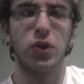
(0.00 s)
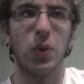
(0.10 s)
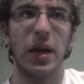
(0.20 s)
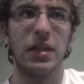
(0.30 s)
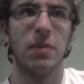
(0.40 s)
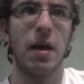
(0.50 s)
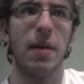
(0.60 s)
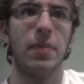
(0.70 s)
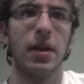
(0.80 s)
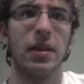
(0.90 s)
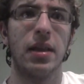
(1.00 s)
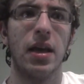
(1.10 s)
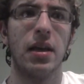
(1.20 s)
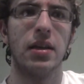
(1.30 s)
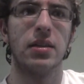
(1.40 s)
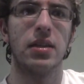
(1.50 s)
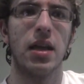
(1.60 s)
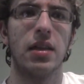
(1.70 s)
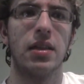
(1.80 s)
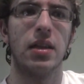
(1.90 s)
so what ends up happening then is
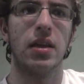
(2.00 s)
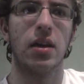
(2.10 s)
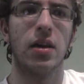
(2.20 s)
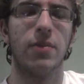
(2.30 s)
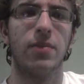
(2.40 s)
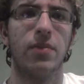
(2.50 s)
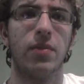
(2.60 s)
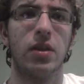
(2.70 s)
that the um,